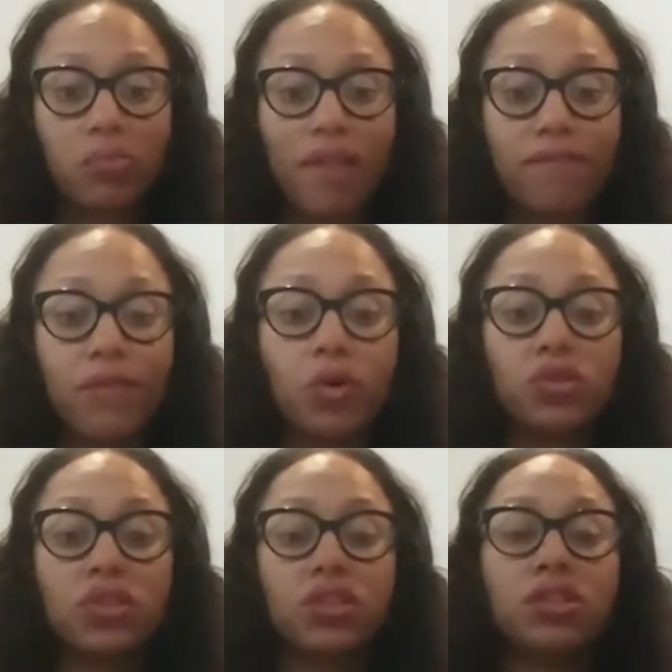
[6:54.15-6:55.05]
My
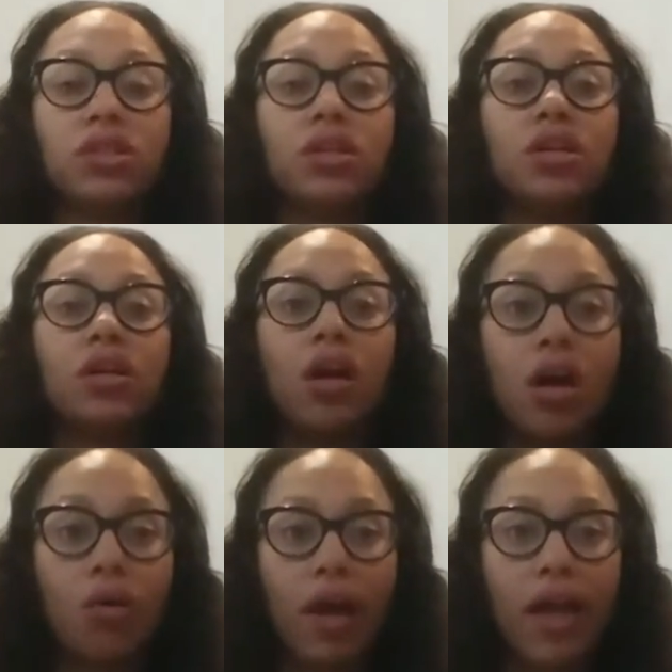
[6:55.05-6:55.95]
first
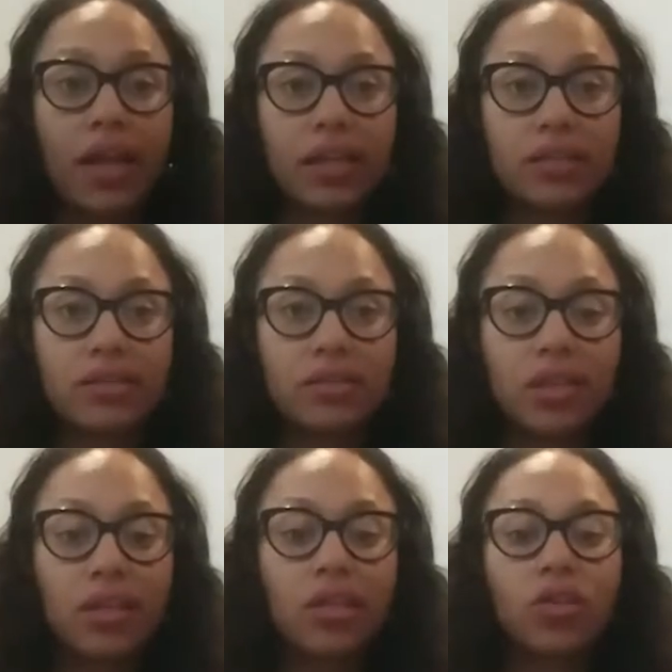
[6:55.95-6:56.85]
go at it,
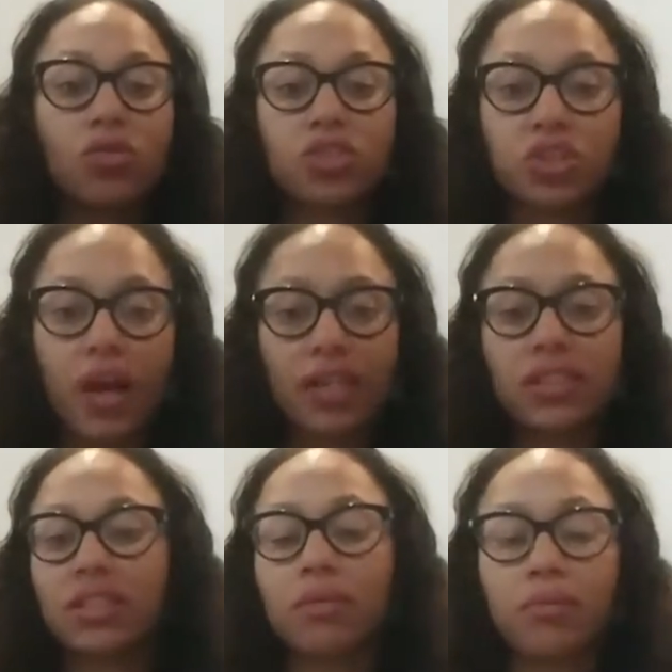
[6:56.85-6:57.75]
no
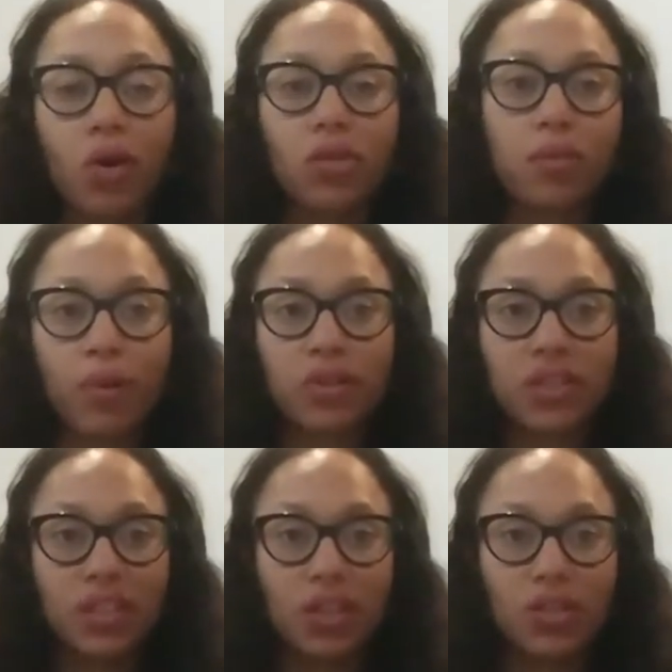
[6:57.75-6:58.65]
distractions. I'm the only
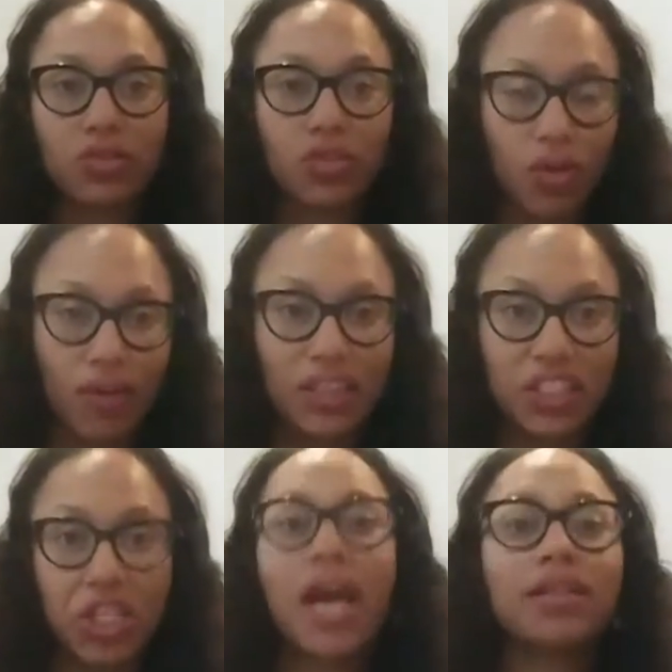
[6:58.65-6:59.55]
person here, so if I
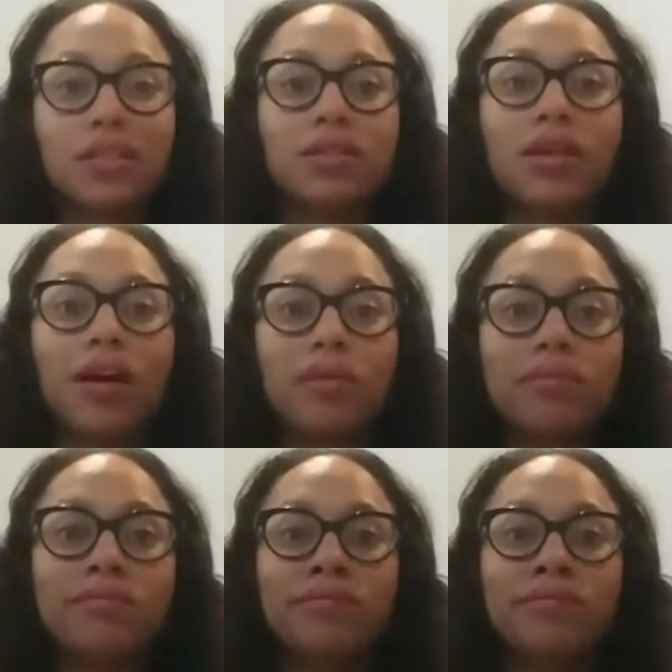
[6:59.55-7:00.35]
jack this up,